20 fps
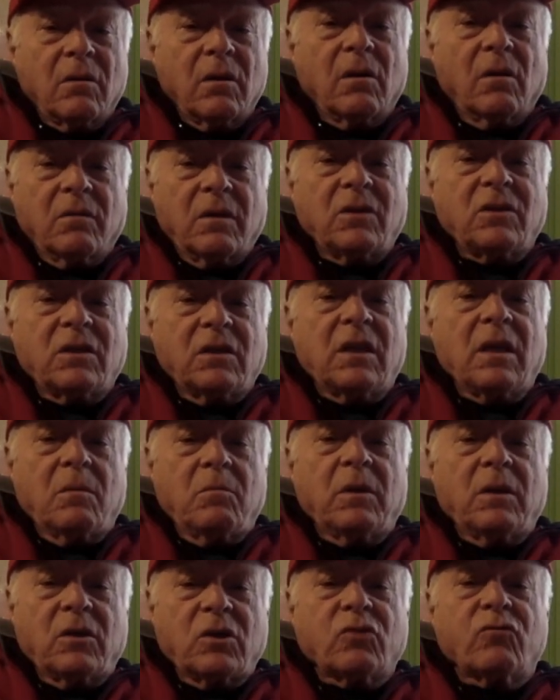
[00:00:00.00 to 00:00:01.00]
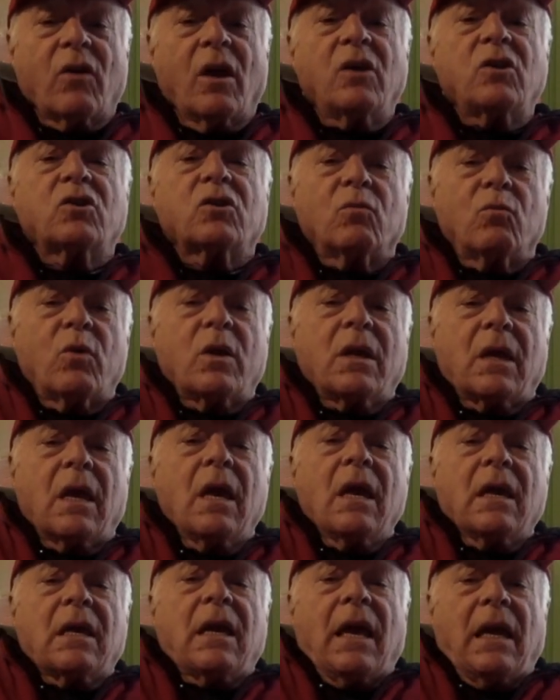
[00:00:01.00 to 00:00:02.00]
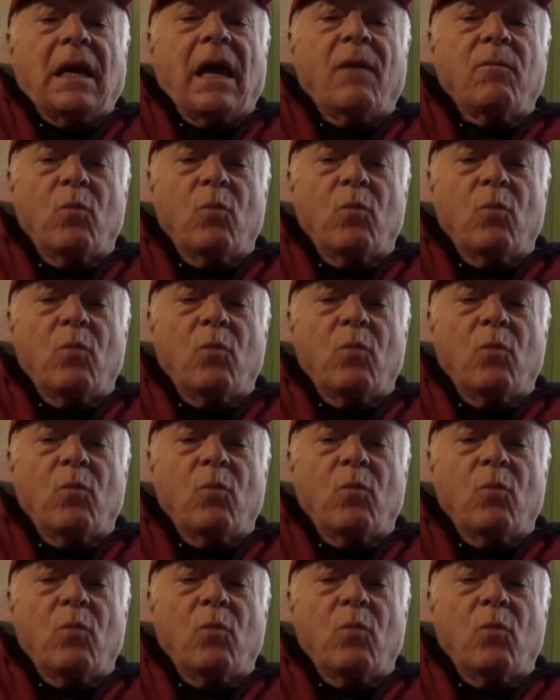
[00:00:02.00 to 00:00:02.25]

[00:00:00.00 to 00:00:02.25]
This is the administration. We can't have